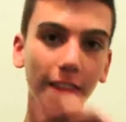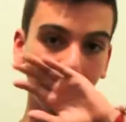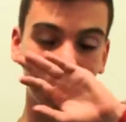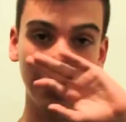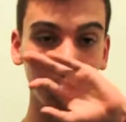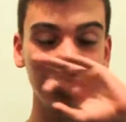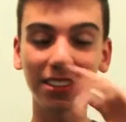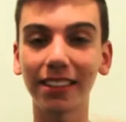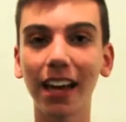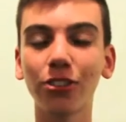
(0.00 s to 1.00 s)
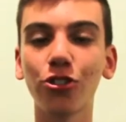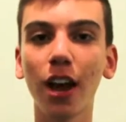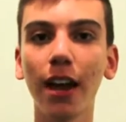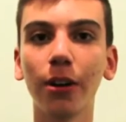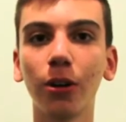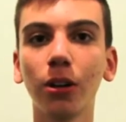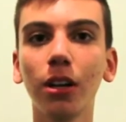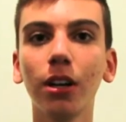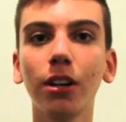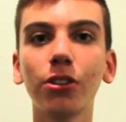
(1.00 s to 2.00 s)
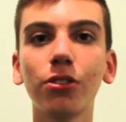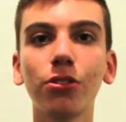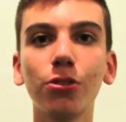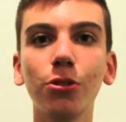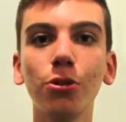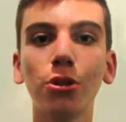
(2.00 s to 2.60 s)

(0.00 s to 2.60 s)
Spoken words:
that he was that channel to